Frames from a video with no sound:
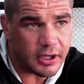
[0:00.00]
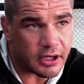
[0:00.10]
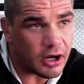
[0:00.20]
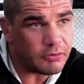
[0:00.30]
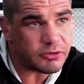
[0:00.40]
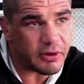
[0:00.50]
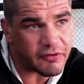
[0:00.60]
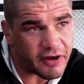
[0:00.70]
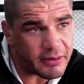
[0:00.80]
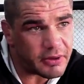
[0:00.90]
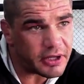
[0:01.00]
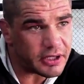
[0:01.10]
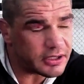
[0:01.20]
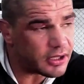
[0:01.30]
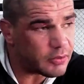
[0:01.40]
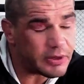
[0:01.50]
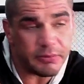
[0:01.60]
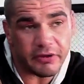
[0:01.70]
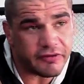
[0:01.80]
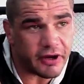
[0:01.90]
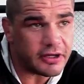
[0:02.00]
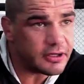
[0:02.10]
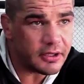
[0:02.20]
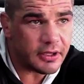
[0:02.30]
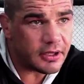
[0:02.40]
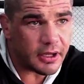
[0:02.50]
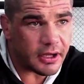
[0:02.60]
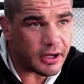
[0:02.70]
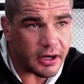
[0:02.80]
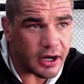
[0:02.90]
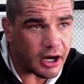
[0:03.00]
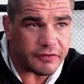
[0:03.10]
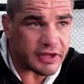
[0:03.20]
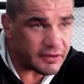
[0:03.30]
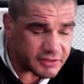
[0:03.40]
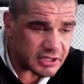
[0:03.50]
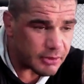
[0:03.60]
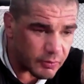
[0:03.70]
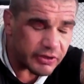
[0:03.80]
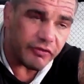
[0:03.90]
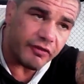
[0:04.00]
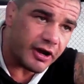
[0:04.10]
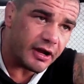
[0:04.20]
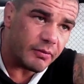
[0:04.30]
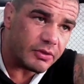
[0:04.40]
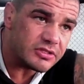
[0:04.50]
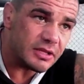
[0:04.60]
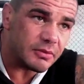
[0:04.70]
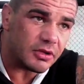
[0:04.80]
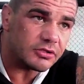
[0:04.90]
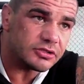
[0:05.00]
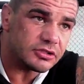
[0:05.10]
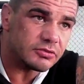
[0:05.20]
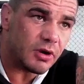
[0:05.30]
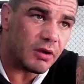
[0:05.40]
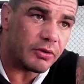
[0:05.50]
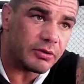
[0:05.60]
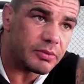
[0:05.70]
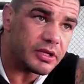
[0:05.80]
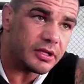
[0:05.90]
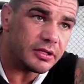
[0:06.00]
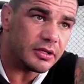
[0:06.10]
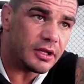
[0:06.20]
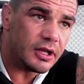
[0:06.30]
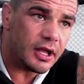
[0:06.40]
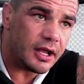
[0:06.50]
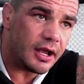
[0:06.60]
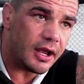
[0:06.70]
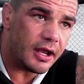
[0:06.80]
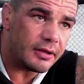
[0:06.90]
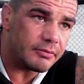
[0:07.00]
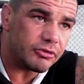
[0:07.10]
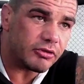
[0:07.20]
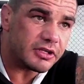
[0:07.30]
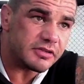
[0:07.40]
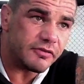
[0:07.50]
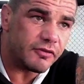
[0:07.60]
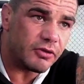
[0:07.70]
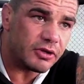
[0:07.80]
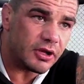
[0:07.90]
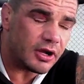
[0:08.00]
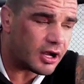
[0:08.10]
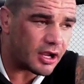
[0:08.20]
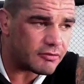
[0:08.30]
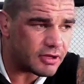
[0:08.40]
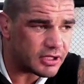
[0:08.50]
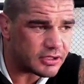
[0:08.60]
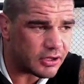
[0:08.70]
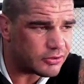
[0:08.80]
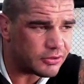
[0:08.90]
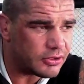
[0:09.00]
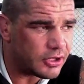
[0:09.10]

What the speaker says: go home to my family, and win my fight. After every time I win a fight, I'm one step closer to where I want to be and progressing forward. I really don't.